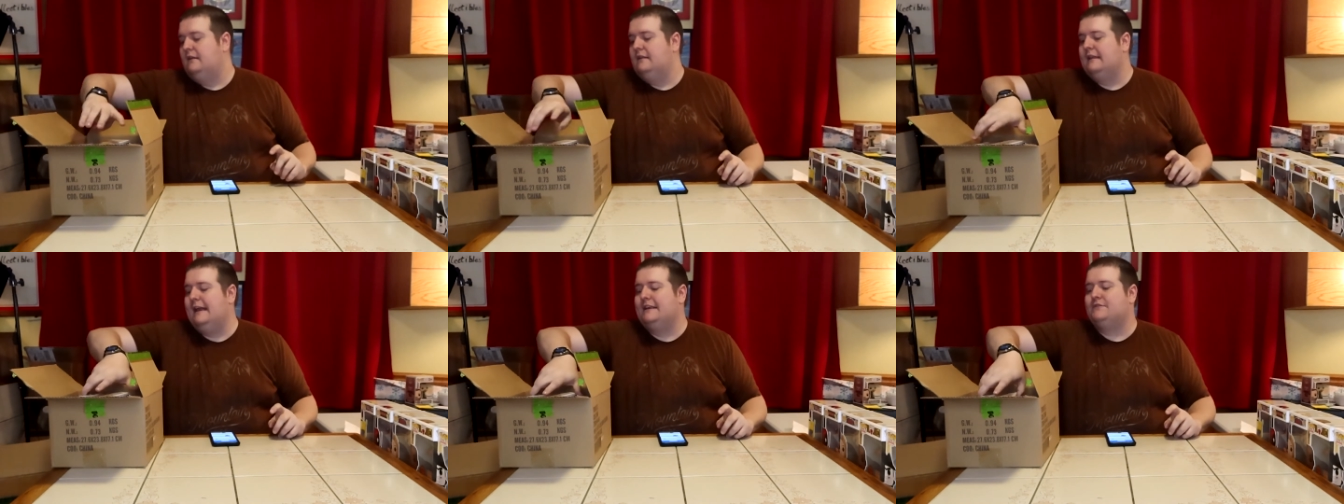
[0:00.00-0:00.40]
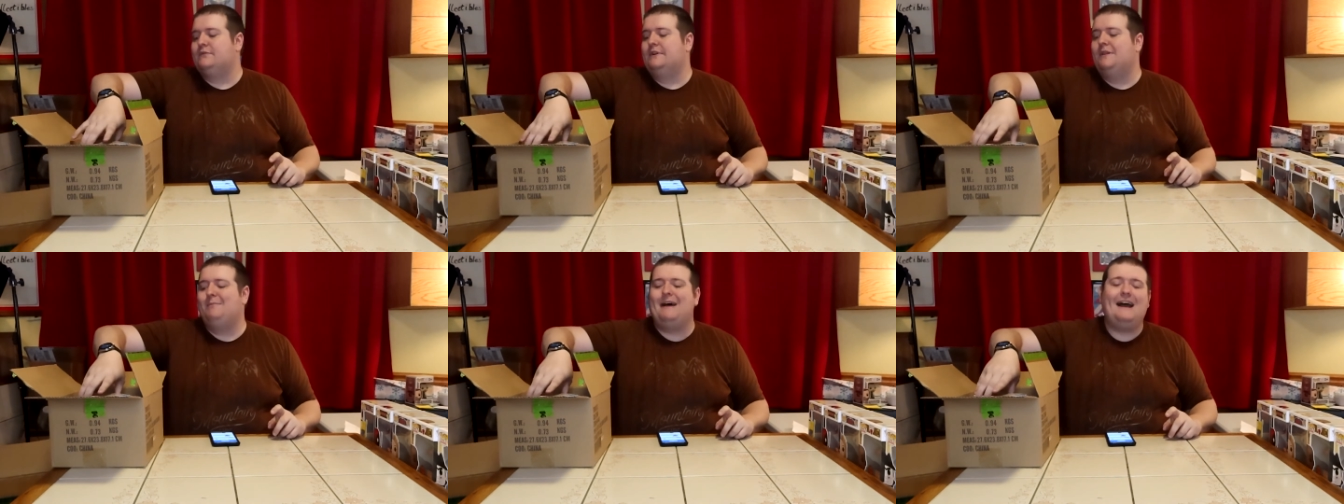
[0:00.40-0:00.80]
Last
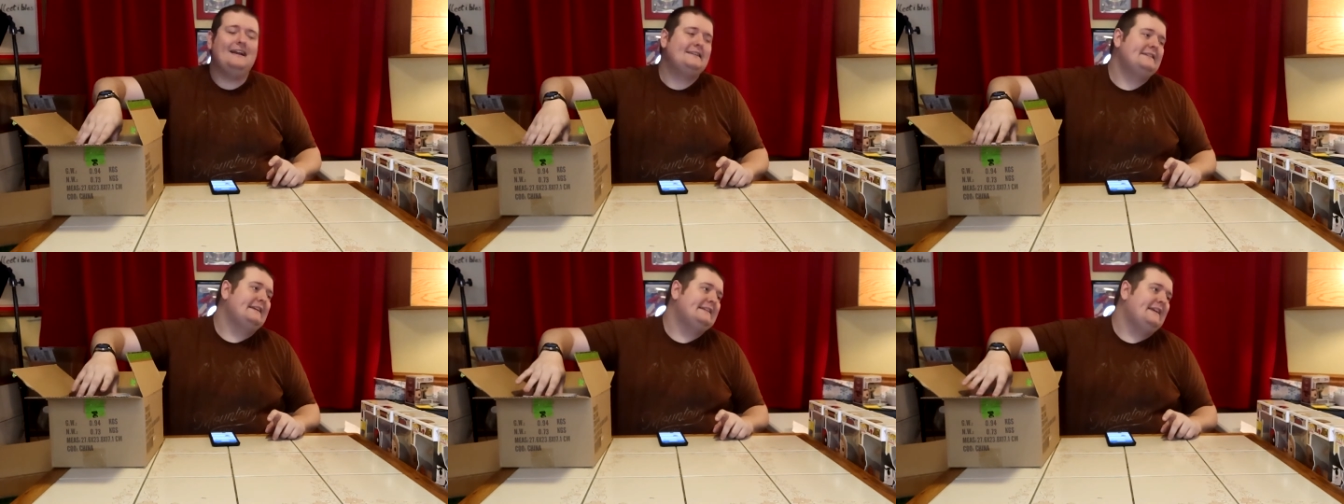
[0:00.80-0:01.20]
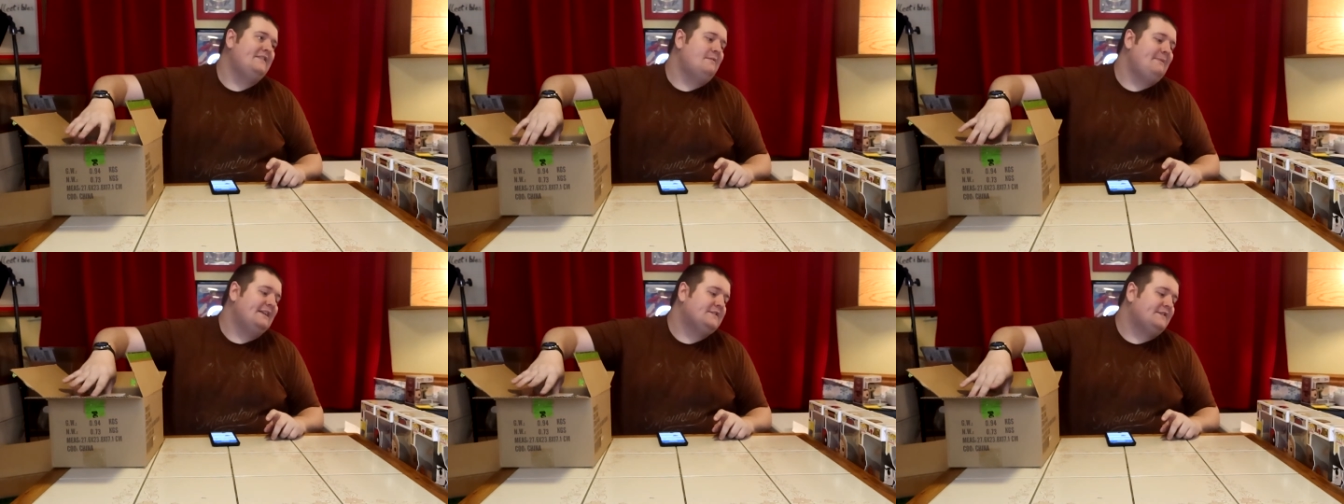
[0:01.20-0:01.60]
one of the box. Did I
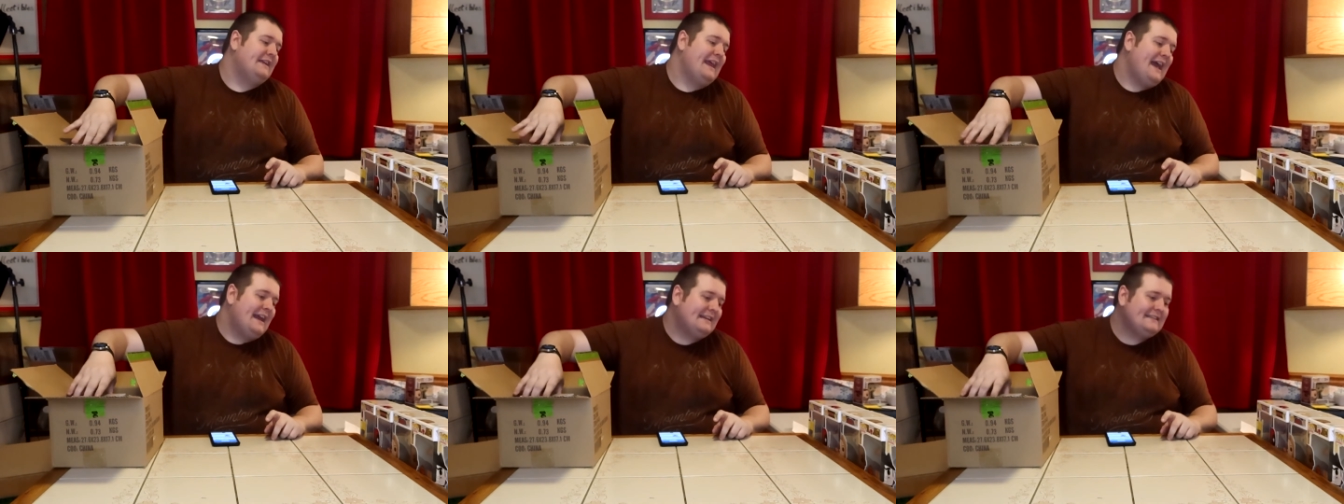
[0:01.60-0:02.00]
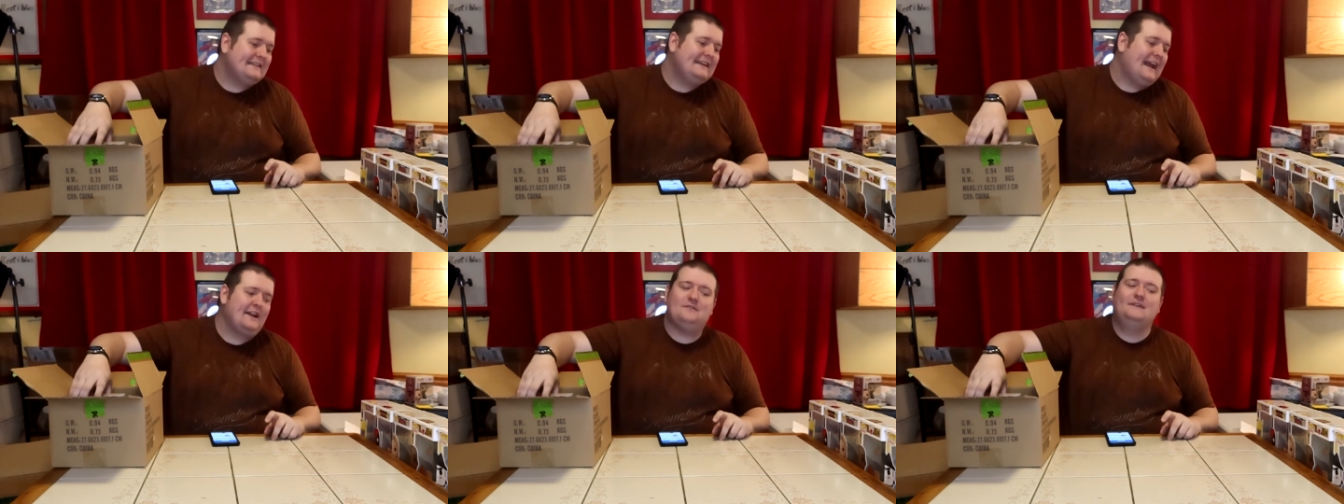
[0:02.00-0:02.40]
save the best for
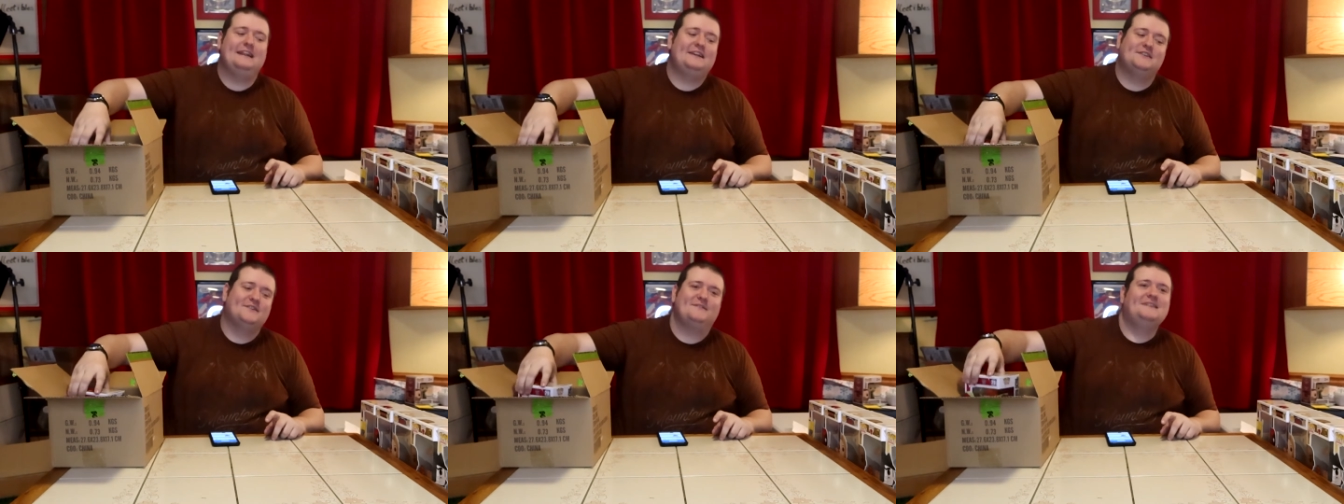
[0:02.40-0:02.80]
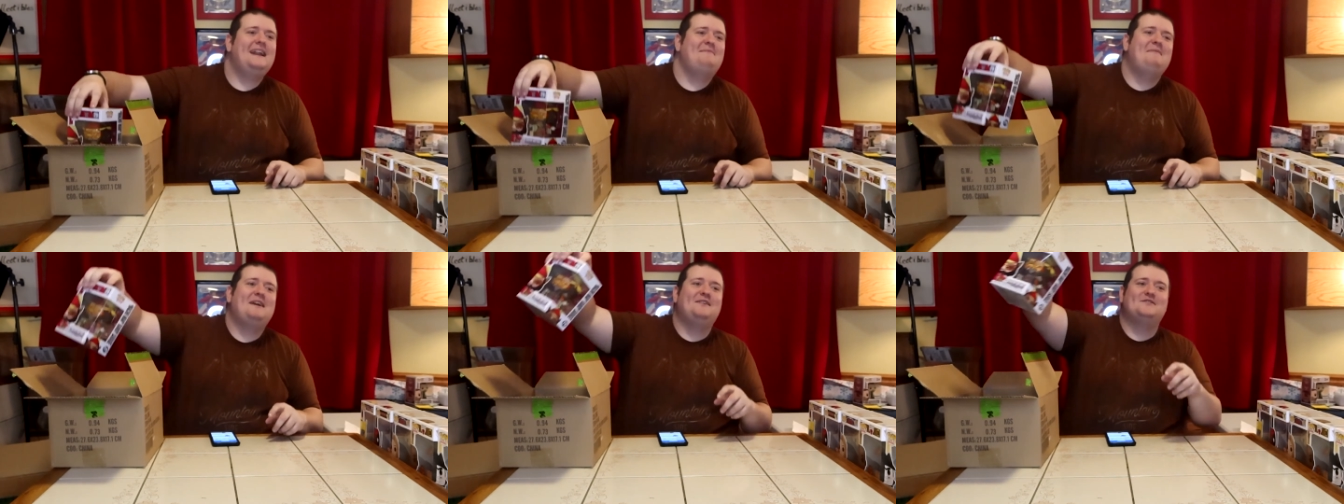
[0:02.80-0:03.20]
last? I don't think so.
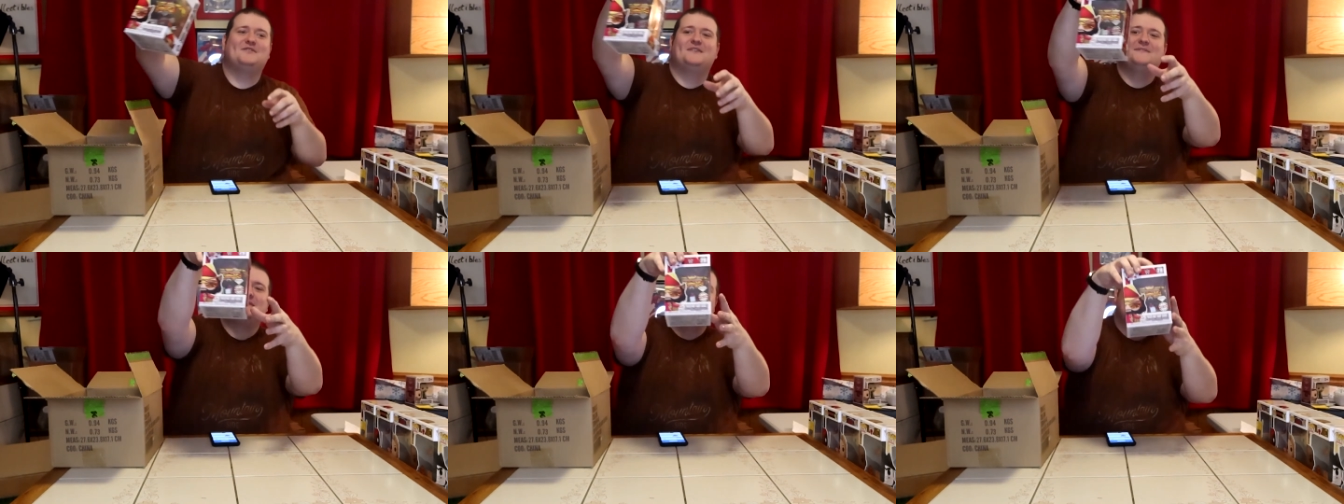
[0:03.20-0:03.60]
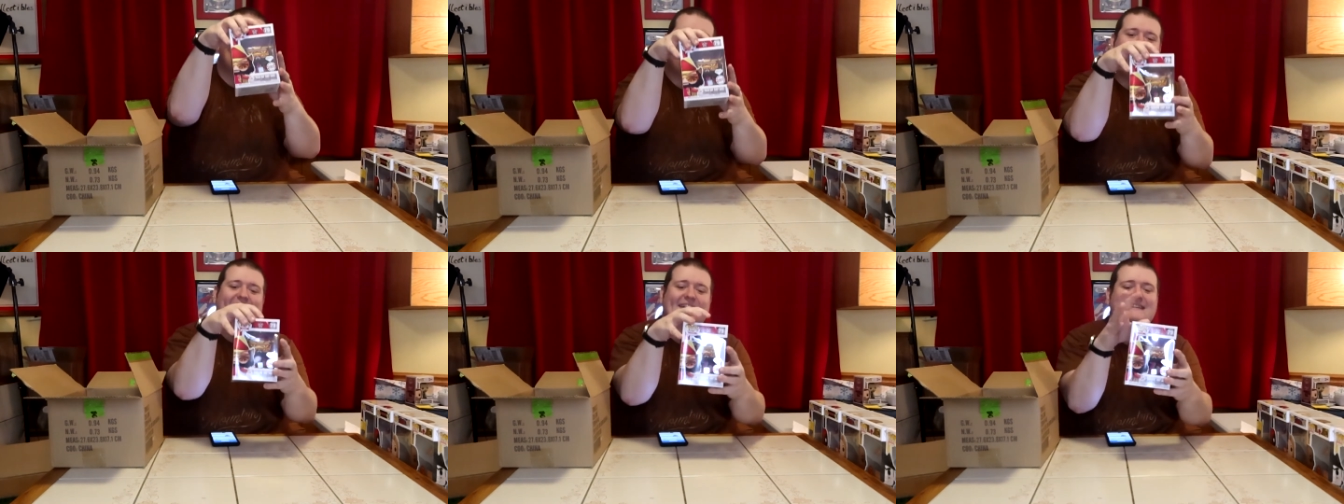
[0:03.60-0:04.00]
That Michael Jordan was a
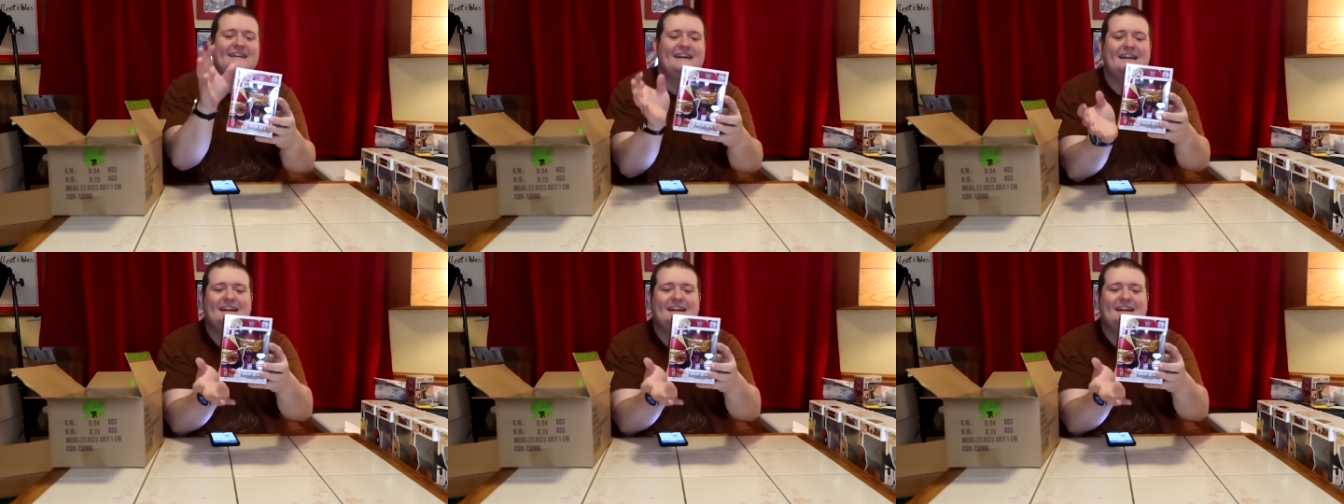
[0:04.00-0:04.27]
surprise.